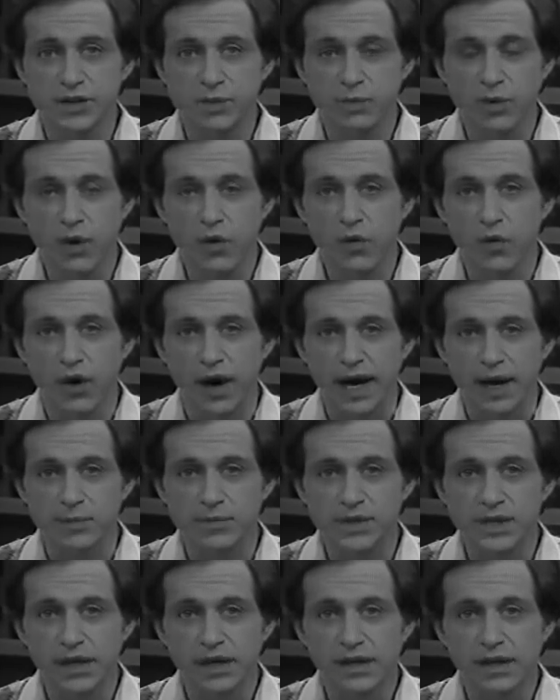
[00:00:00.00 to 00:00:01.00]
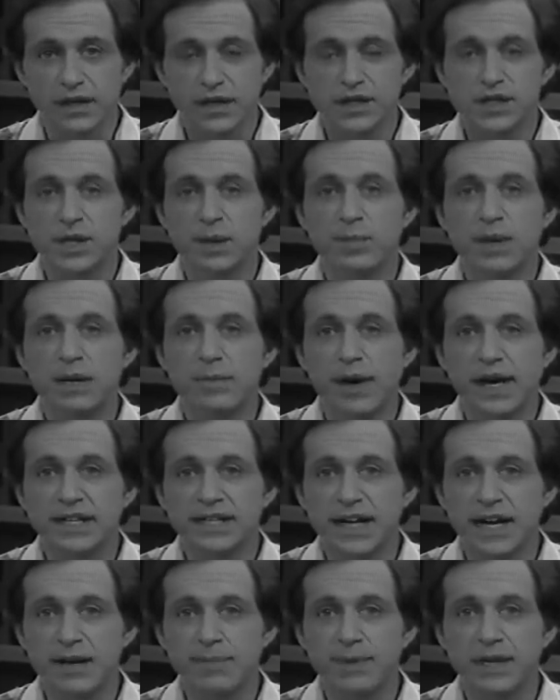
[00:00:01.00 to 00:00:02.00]
programs simply by
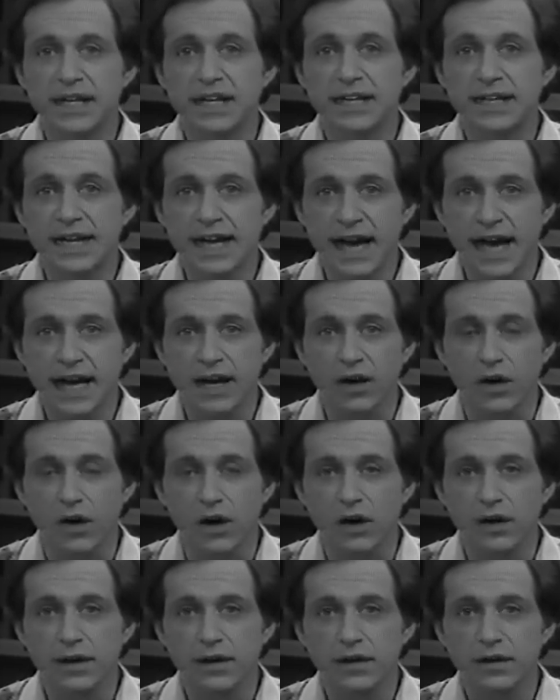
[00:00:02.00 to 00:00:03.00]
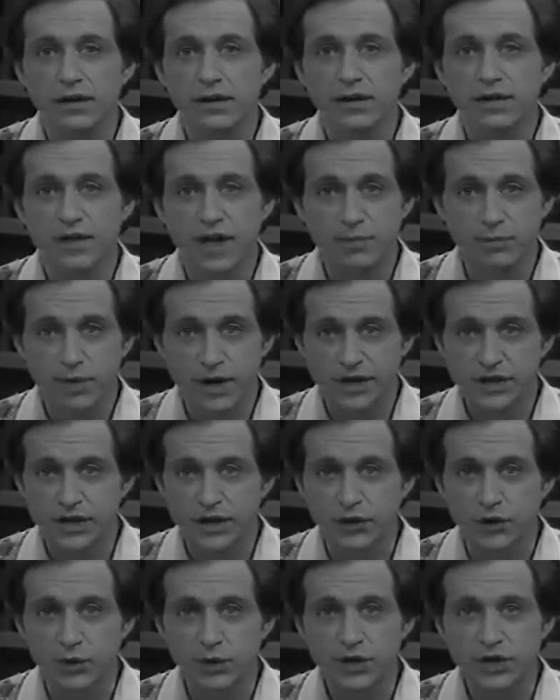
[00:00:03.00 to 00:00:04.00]
typing in catalog and then pressing
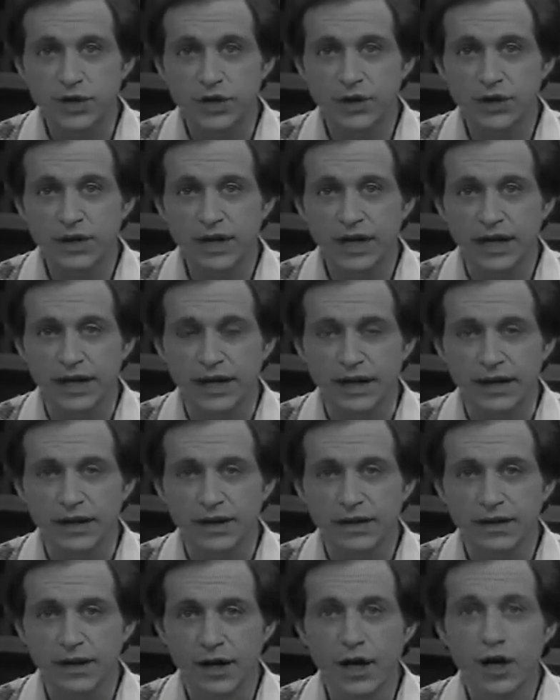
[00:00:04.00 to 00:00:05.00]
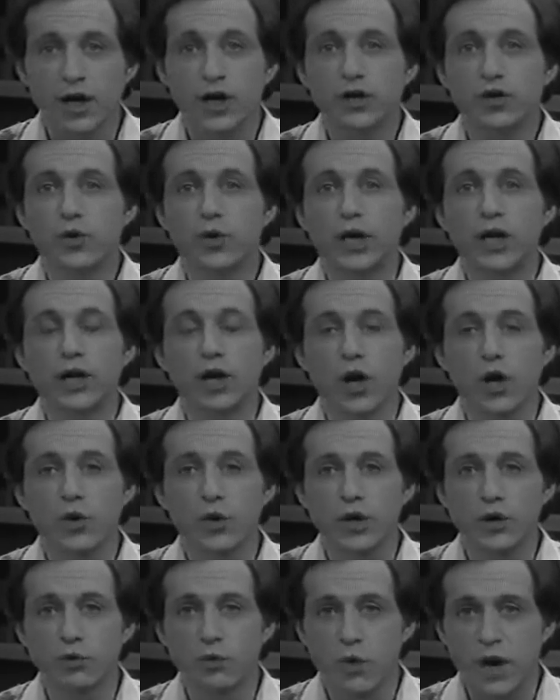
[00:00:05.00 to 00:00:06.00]
the return key. You can load
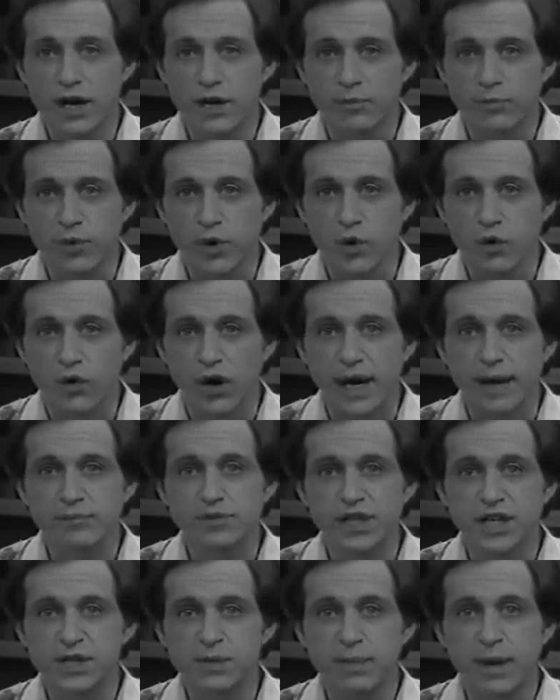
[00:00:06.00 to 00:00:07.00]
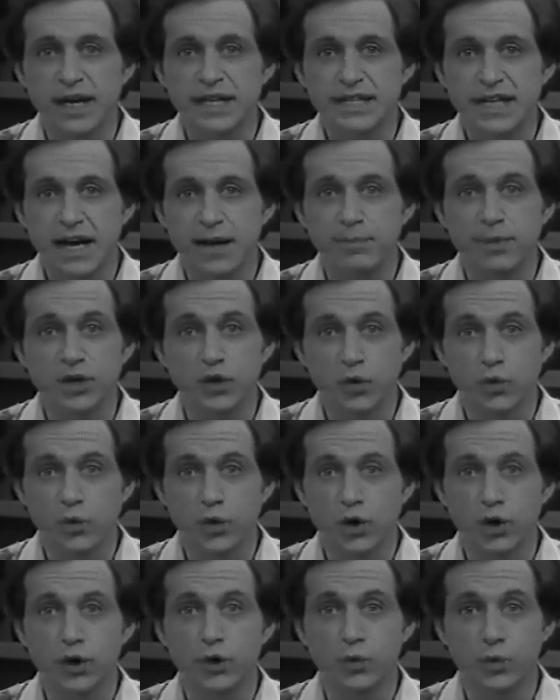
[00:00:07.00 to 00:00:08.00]
and run a program just by typing the
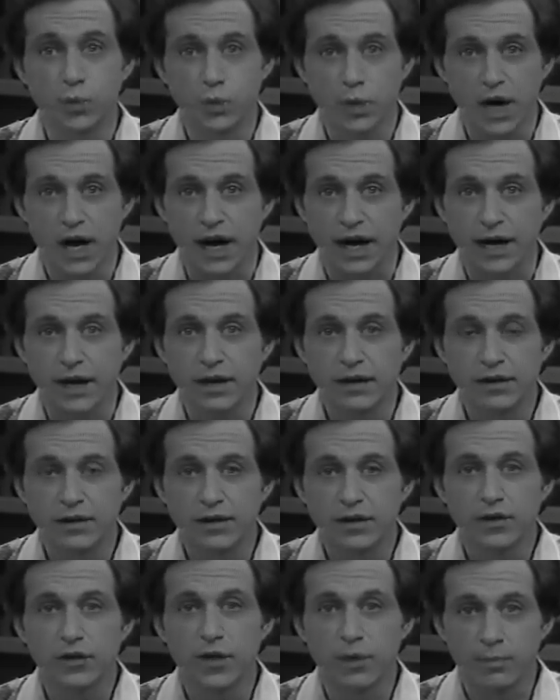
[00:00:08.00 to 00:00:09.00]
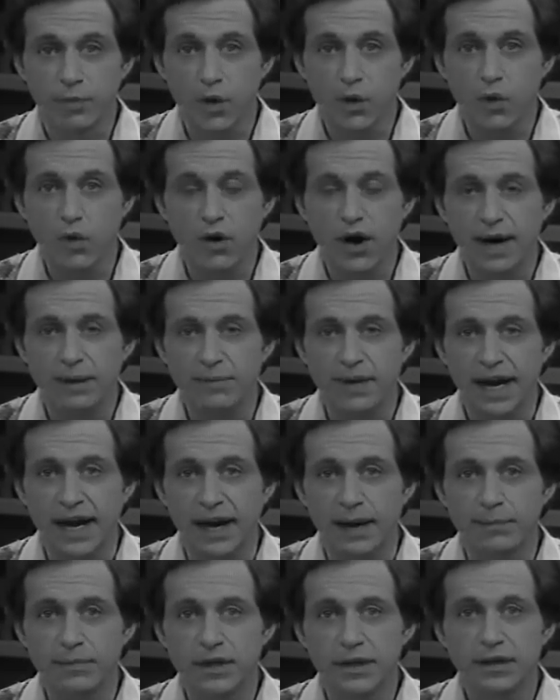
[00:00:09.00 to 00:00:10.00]
word run, the program
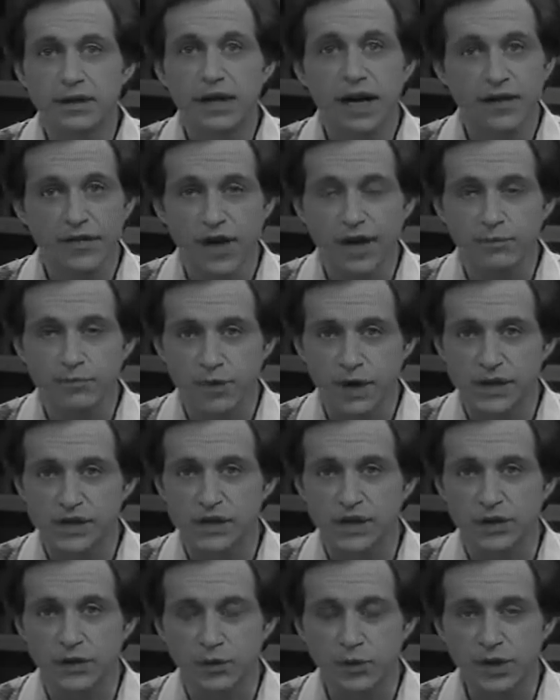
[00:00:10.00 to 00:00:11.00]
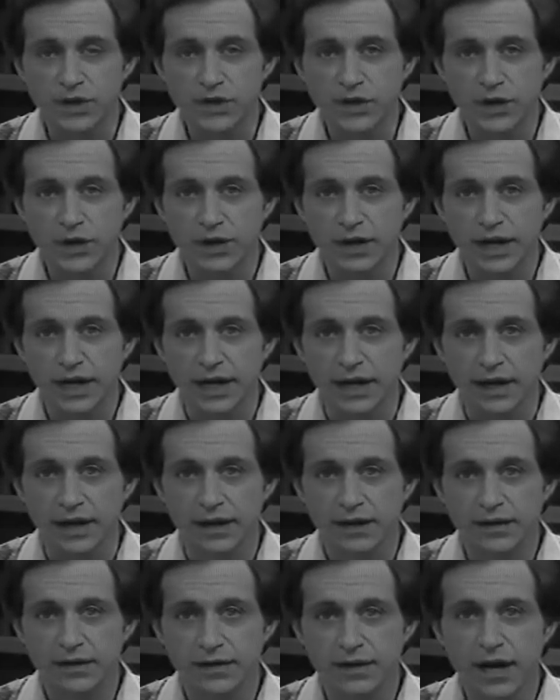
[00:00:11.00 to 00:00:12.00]
name, and then pressing the return key.
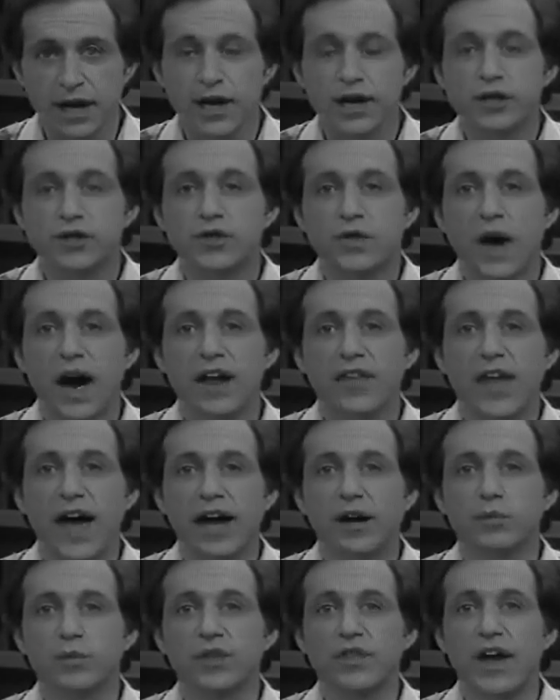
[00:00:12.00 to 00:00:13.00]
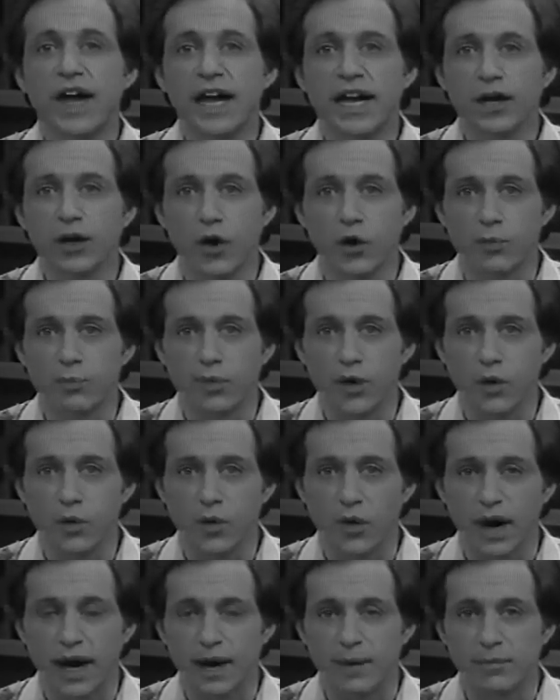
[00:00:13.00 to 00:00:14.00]
Try that with the Hello
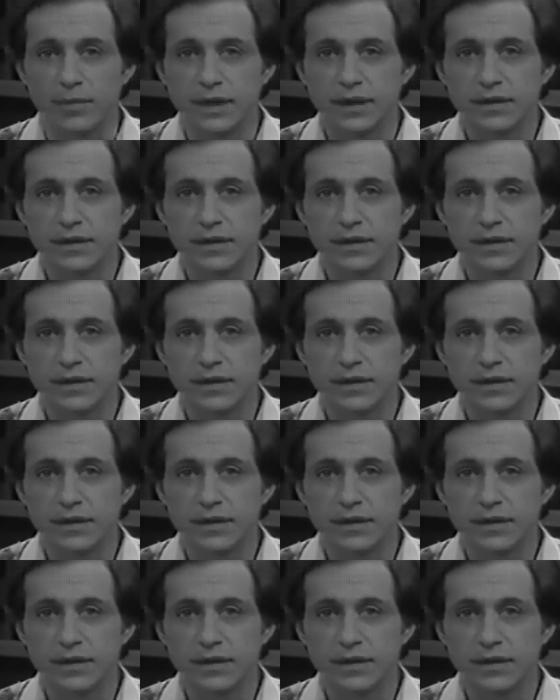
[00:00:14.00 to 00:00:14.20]
program.